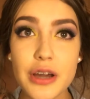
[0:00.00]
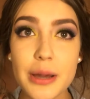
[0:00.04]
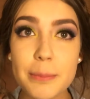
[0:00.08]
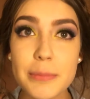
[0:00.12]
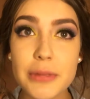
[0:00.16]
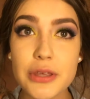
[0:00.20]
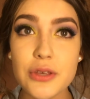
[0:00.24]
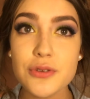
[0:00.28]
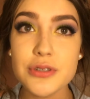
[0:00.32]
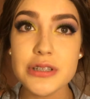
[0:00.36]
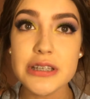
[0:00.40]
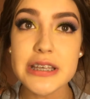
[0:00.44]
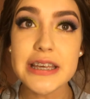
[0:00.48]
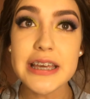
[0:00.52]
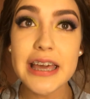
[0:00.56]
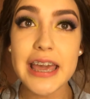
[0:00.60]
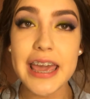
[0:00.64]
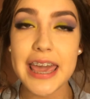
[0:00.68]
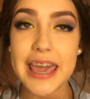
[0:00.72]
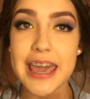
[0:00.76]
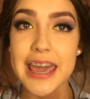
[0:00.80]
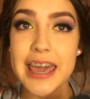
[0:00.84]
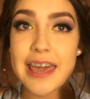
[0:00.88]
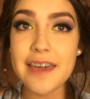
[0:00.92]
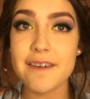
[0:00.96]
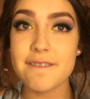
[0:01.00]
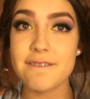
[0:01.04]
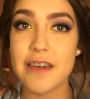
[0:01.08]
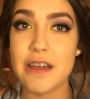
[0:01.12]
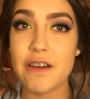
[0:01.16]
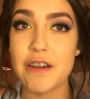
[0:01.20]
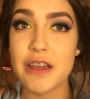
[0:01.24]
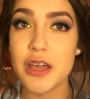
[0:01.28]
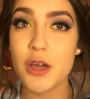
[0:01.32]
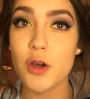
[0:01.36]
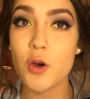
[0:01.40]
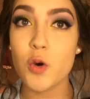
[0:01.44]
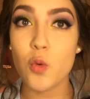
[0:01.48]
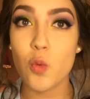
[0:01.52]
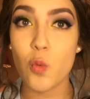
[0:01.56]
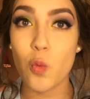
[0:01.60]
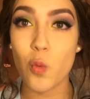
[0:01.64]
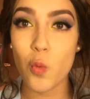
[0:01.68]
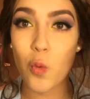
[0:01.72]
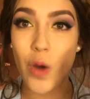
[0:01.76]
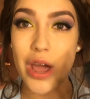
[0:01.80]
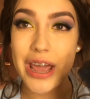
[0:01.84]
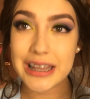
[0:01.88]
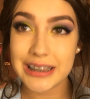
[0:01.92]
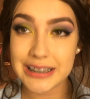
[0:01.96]
I'm using a very
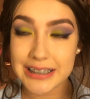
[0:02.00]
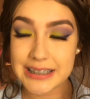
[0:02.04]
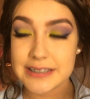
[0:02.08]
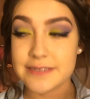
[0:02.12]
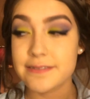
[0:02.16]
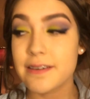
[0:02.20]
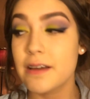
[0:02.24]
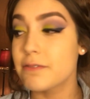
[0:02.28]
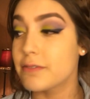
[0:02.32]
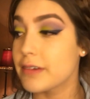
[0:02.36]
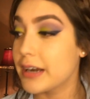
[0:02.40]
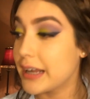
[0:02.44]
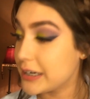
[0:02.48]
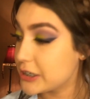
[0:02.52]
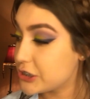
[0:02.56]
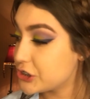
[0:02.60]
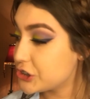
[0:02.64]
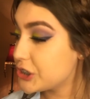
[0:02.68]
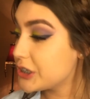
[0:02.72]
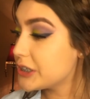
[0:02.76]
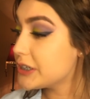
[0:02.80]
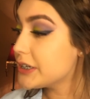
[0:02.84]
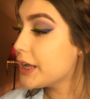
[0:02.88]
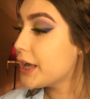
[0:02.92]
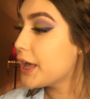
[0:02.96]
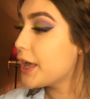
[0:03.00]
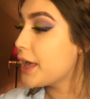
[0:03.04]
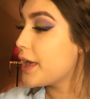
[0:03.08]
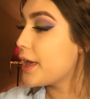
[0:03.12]
weightless foundation